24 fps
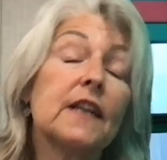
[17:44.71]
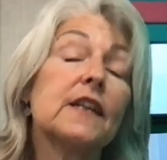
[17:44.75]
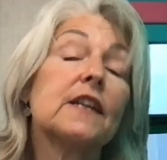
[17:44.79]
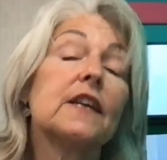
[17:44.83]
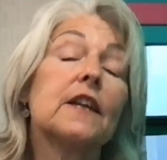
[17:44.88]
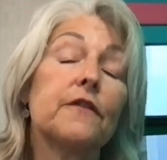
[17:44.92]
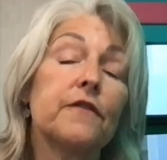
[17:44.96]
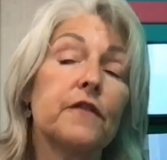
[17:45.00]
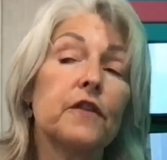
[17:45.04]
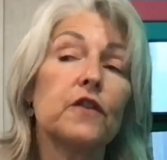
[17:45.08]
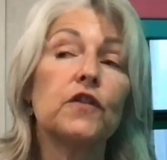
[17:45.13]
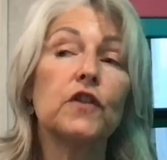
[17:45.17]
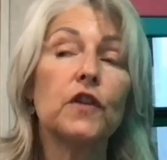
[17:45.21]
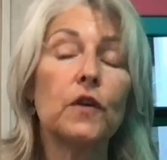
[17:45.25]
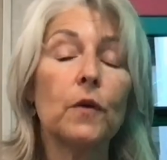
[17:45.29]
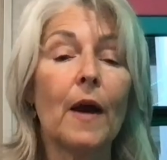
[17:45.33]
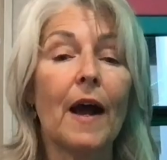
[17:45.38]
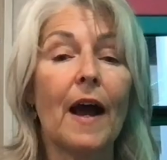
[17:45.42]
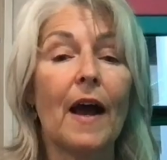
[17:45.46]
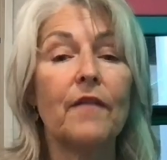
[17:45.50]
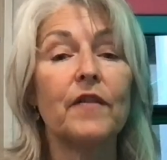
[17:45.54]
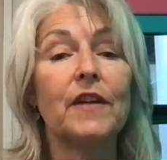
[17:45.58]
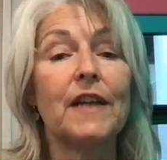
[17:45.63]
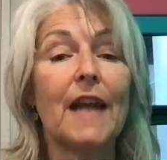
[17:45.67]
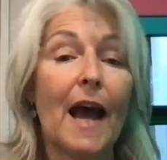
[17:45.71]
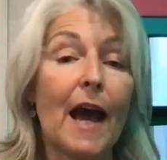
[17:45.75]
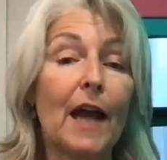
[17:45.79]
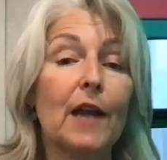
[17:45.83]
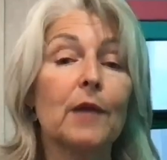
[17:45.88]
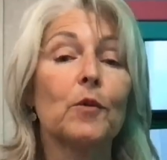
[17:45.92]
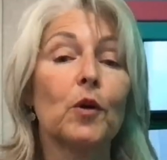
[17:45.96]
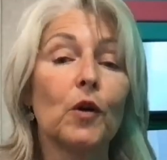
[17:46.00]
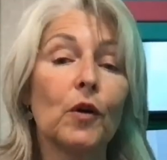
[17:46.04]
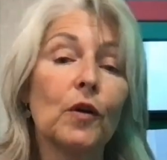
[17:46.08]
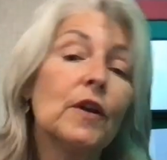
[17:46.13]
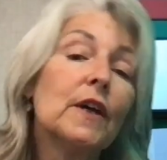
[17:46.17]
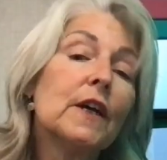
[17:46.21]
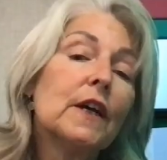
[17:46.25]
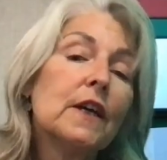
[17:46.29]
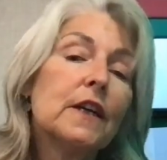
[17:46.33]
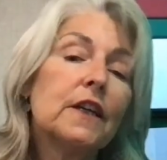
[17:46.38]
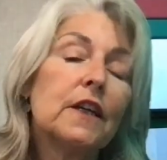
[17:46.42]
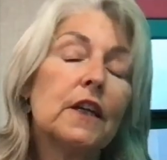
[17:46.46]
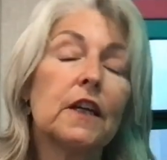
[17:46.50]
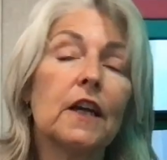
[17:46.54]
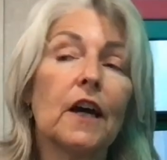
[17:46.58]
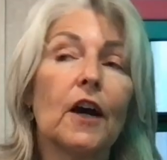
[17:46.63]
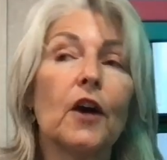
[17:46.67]
And you have an animal,
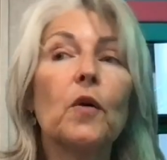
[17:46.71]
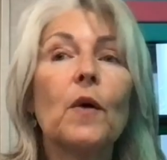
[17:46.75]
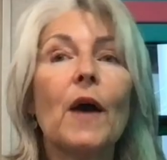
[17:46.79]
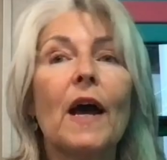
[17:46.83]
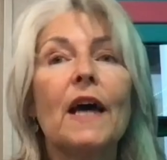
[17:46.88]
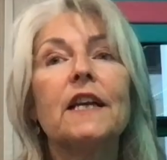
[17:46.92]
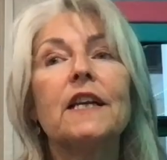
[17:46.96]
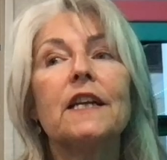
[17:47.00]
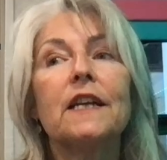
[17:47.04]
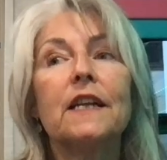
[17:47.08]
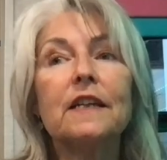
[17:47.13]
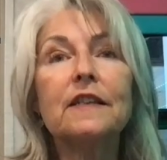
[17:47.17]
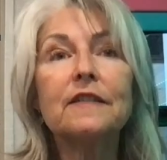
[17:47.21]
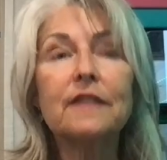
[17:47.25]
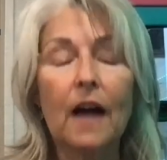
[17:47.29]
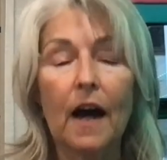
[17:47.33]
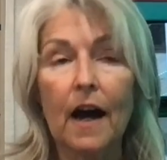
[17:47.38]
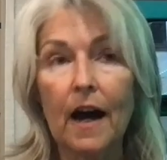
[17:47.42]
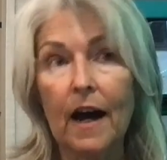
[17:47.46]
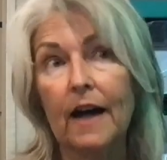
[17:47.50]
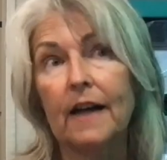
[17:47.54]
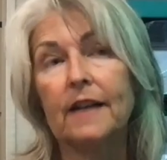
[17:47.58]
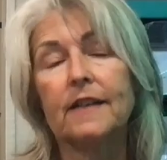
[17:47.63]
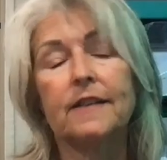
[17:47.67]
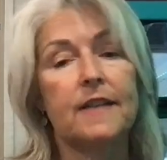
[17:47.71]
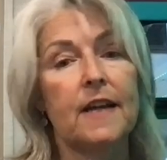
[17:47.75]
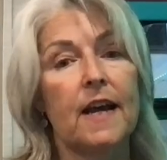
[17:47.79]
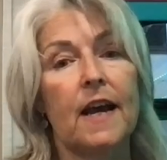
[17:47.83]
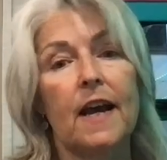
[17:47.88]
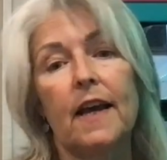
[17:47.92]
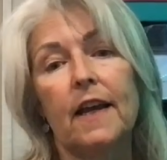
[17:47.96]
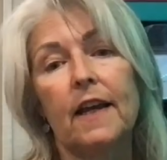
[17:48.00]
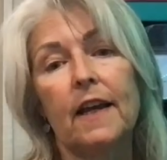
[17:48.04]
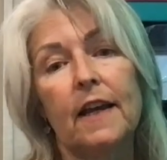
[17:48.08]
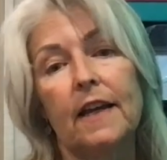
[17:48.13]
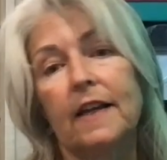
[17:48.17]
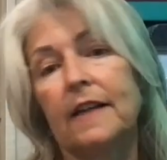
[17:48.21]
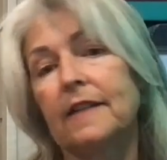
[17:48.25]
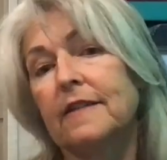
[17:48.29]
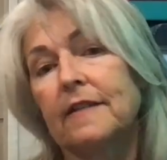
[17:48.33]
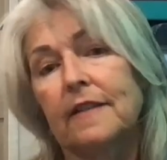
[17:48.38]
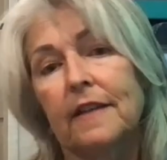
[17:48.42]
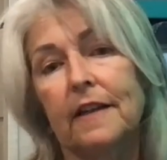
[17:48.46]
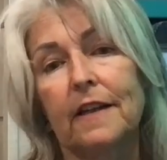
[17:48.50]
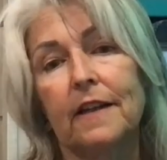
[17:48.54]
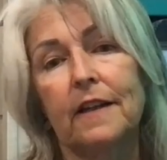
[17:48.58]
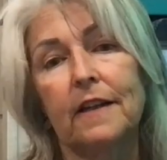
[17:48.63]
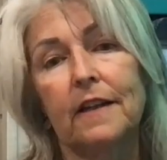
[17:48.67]
and it is a hot day and it's
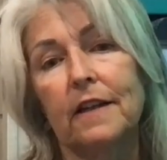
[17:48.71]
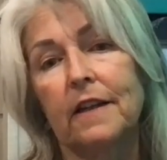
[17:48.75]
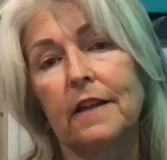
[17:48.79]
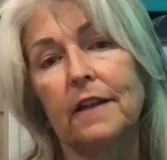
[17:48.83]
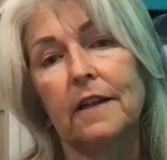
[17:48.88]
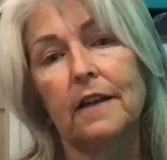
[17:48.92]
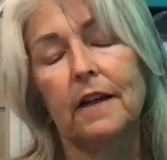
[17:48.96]
in,